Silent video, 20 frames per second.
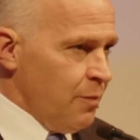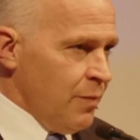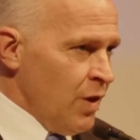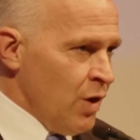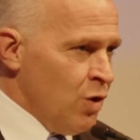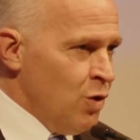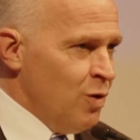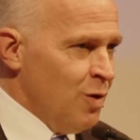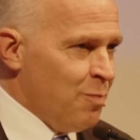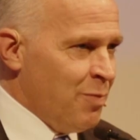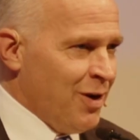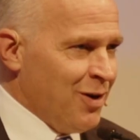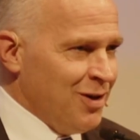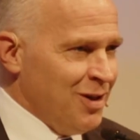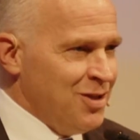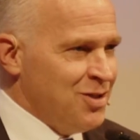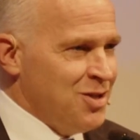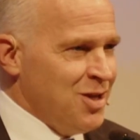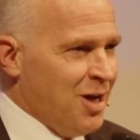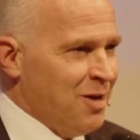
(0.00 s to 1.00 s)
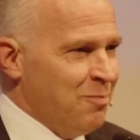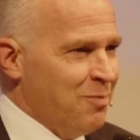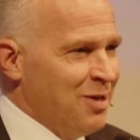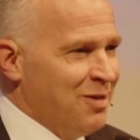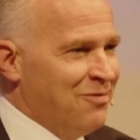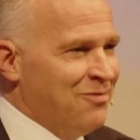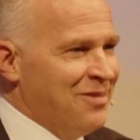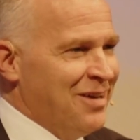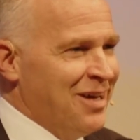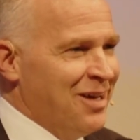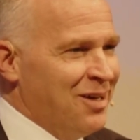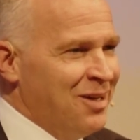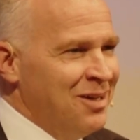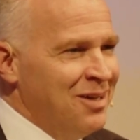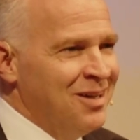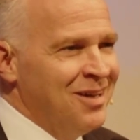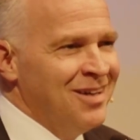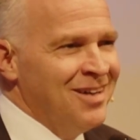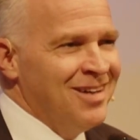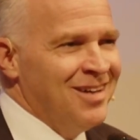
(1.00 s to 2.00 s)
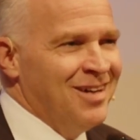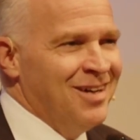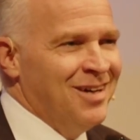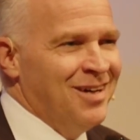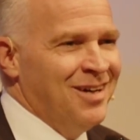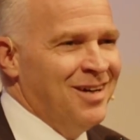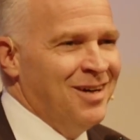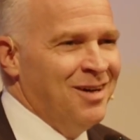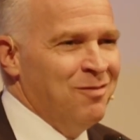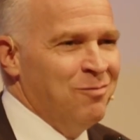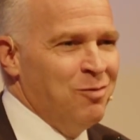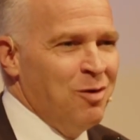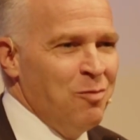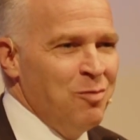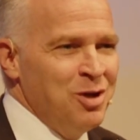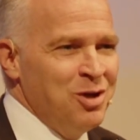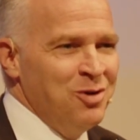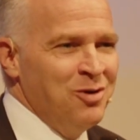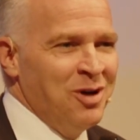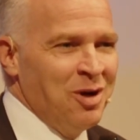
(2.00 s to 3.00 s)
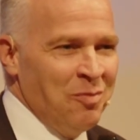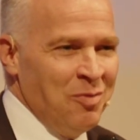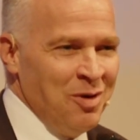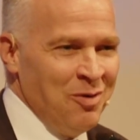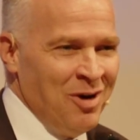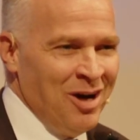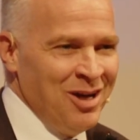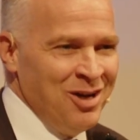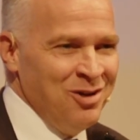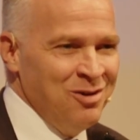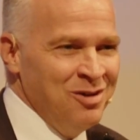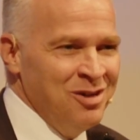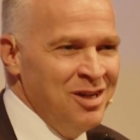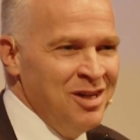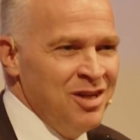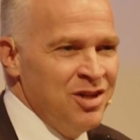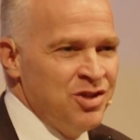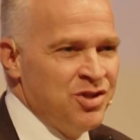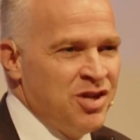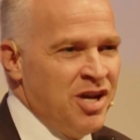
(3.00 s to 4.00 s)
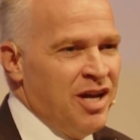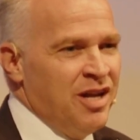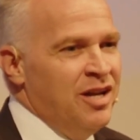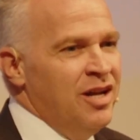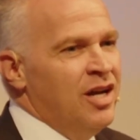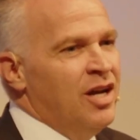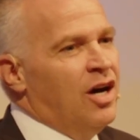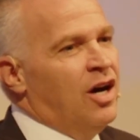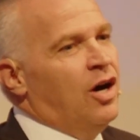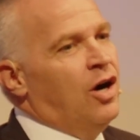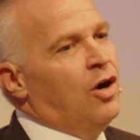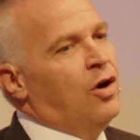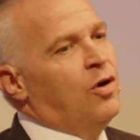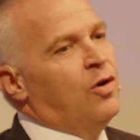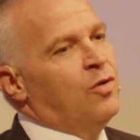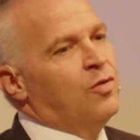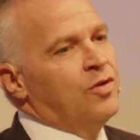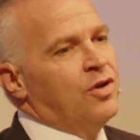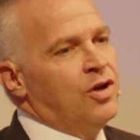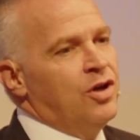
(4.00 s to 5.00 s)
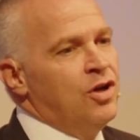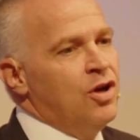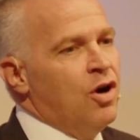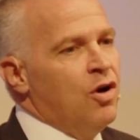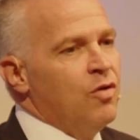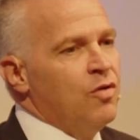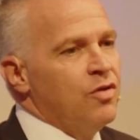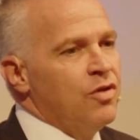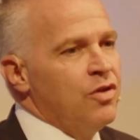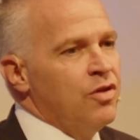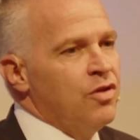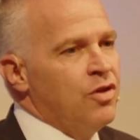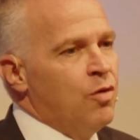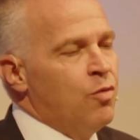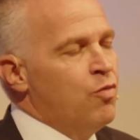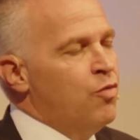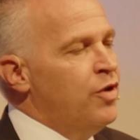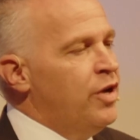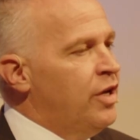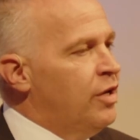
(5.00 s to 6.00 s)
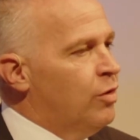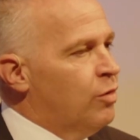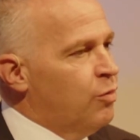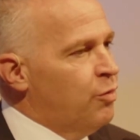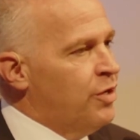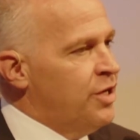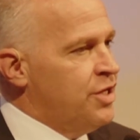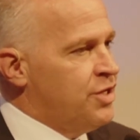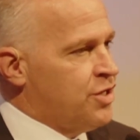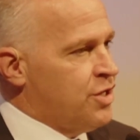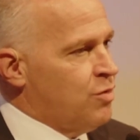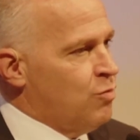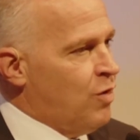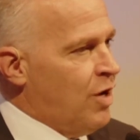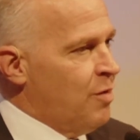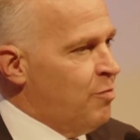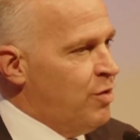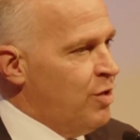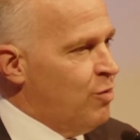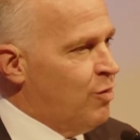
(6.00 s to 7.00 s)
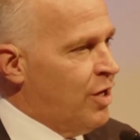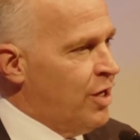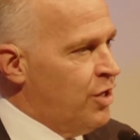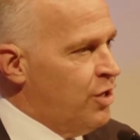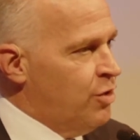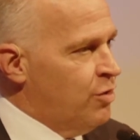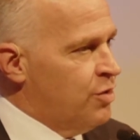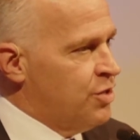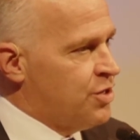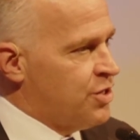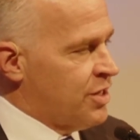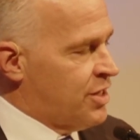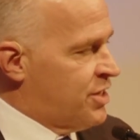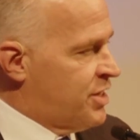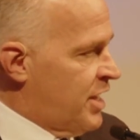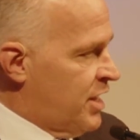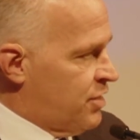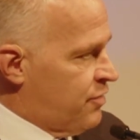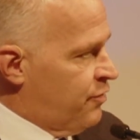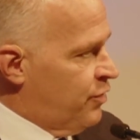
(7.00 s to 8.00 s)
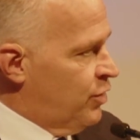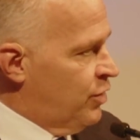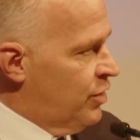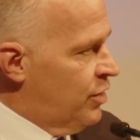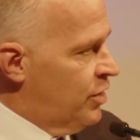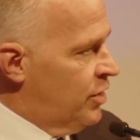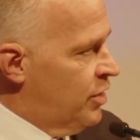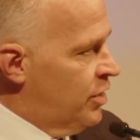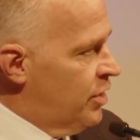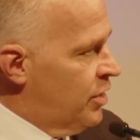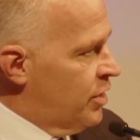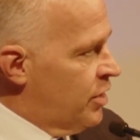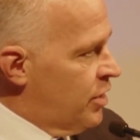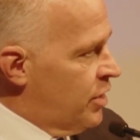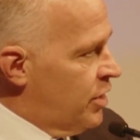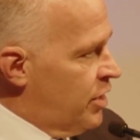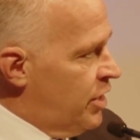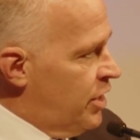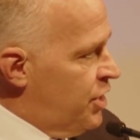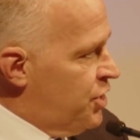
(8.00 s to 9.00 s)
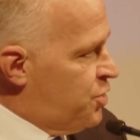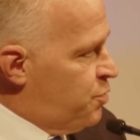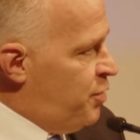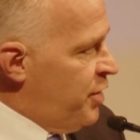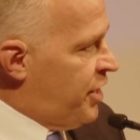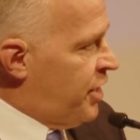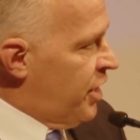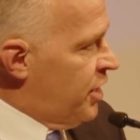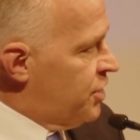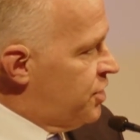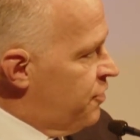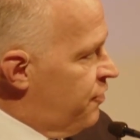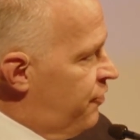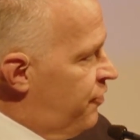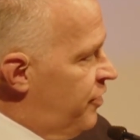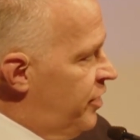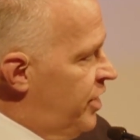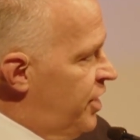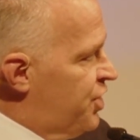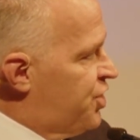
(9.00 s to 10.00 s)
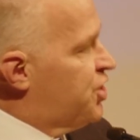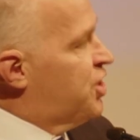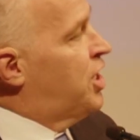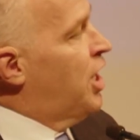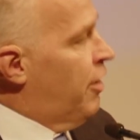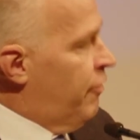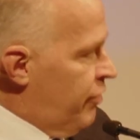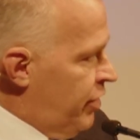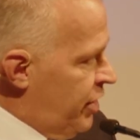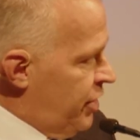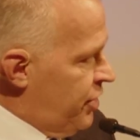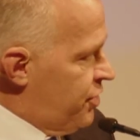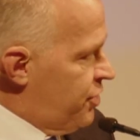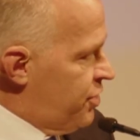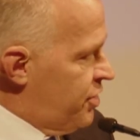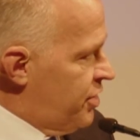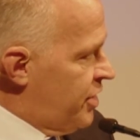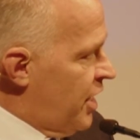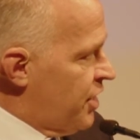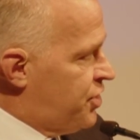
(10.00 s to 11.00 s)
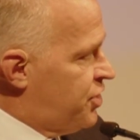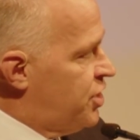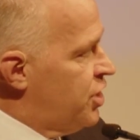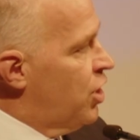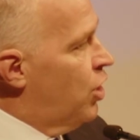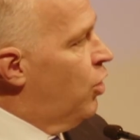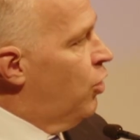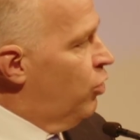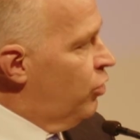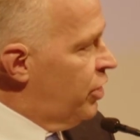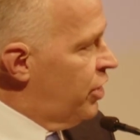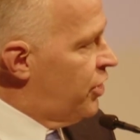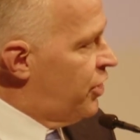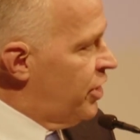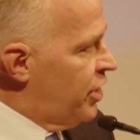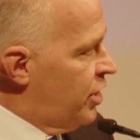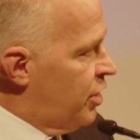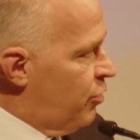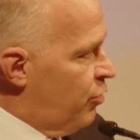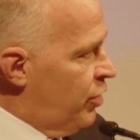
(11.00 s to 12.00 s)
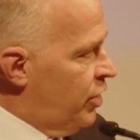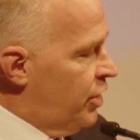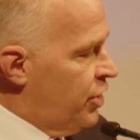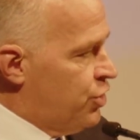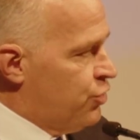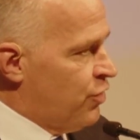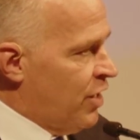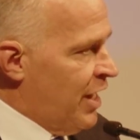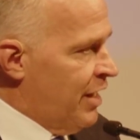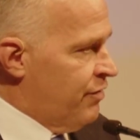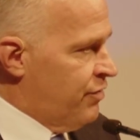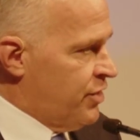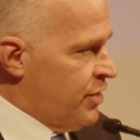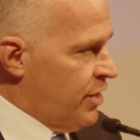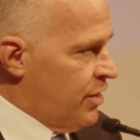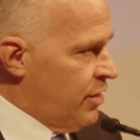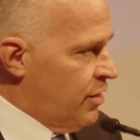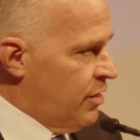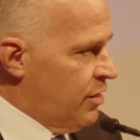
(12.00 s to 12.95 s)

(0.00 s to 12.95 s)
who apparently is not a big fan of what we do here at BYU said, the real reason why BYU is successful is because of its governance. That's the only thing that really drives it.